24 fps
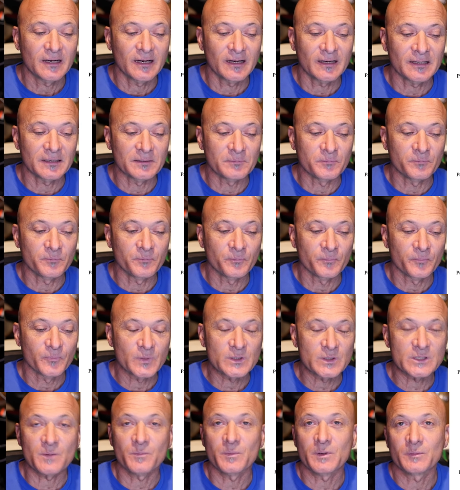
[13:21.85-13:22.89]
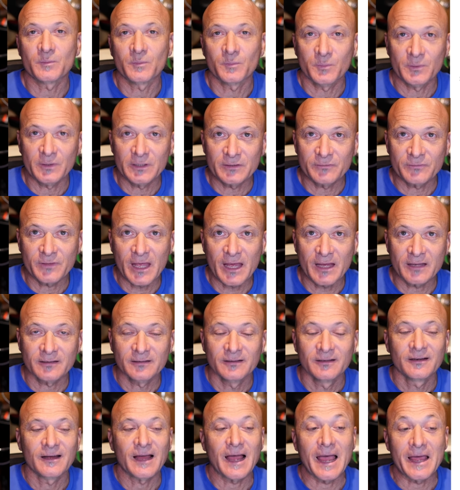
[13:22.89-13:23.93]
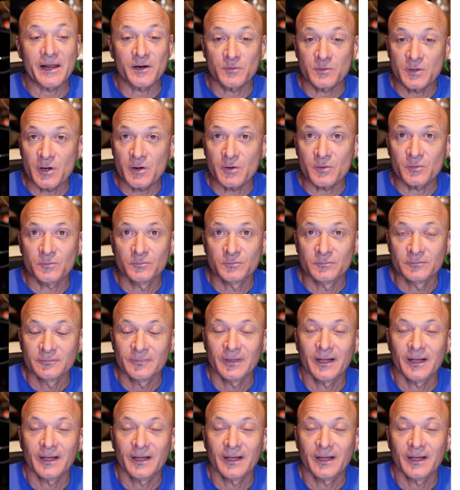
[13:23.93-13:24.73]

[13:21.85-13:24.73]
Um, some people believe that. I don't know.